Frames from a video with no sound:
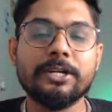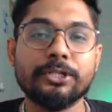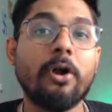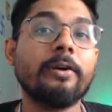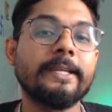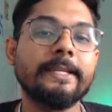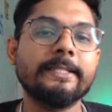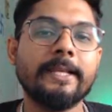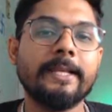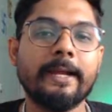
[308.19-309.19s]
short
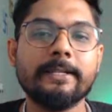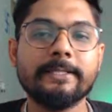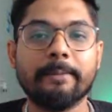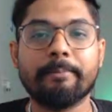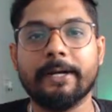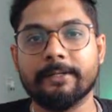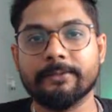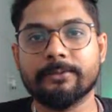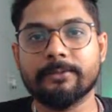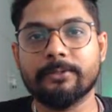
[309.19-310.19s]
keys and separators.